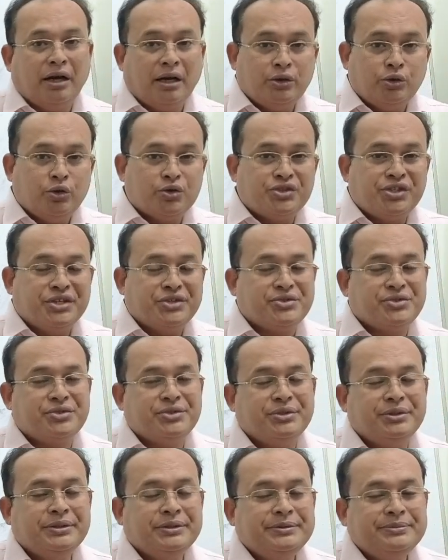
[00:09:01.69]
those days.
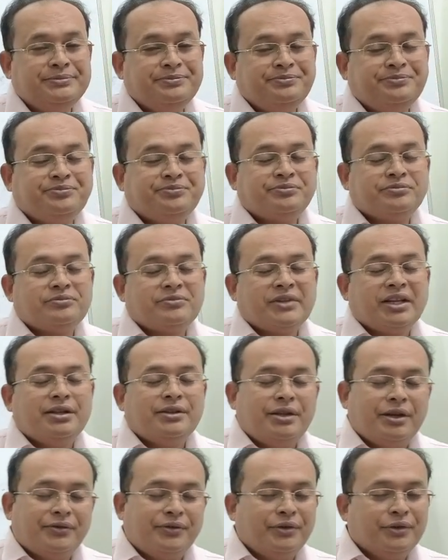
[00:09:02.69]

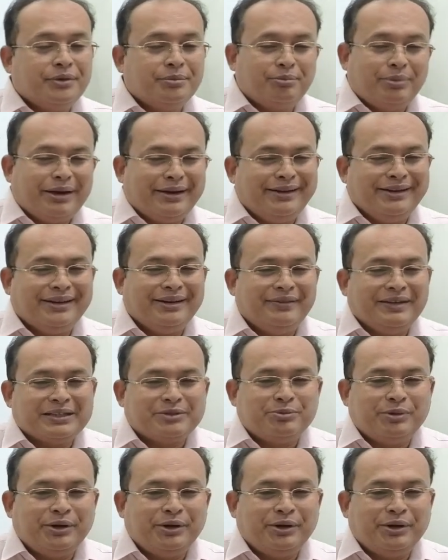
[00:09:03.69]
Therefore, practically I'll explain